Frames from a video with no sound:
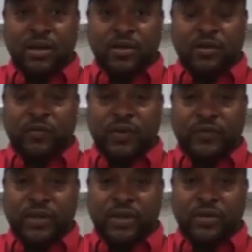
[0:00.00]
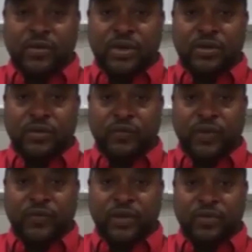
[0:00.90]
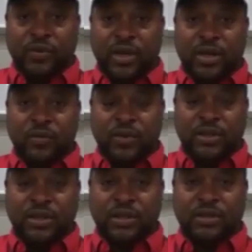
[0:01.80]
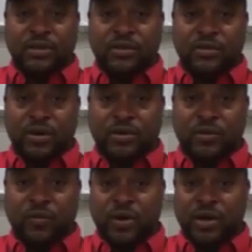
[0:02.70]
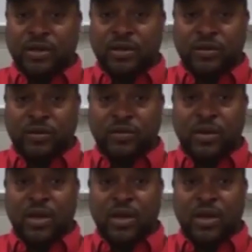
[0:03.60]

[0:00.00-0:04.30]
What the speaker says: 252 and 253, which is Construction Wiring 2,